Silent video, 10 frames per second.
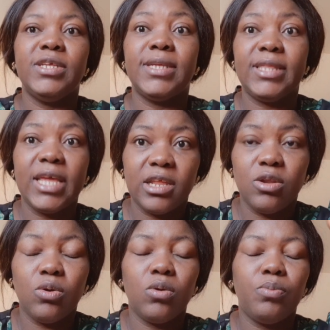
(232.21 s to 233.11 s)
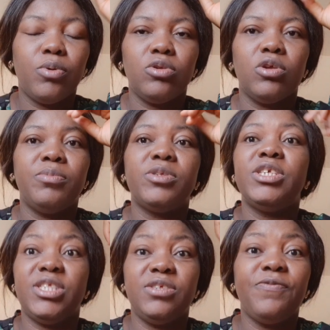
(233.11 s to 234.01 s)
It's a Tecno product,
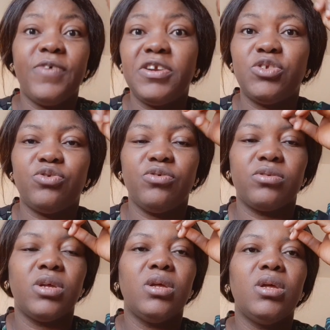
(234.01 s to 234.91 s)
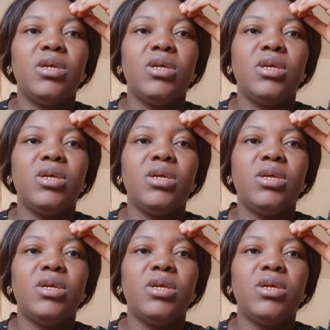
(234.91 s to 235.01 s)
but it's still very strong.